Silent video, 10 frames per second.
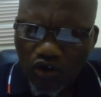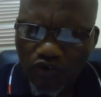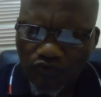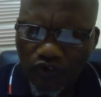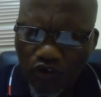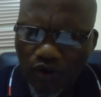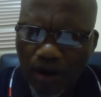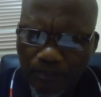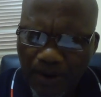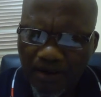of or
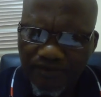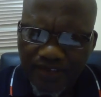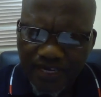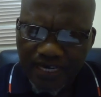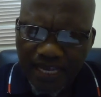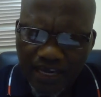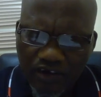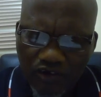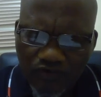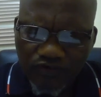above the
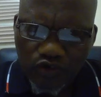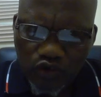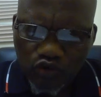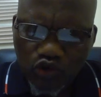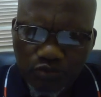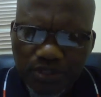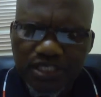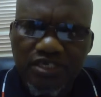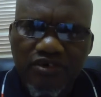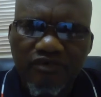rank of
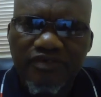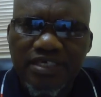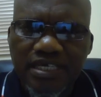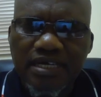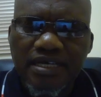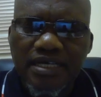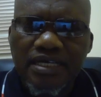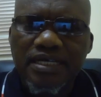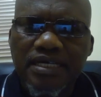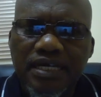non-commissioned officer.
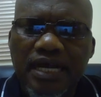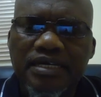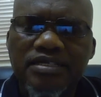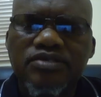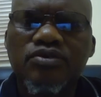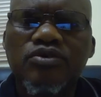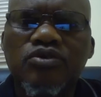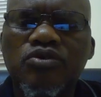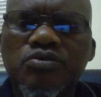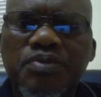Right, so
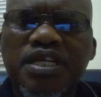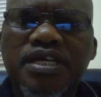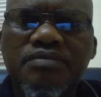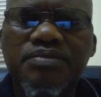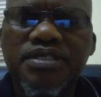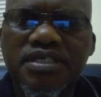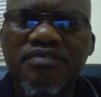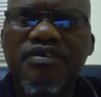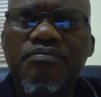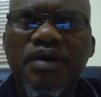those bail can be
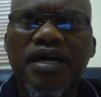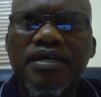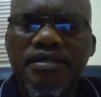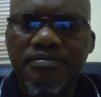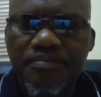given by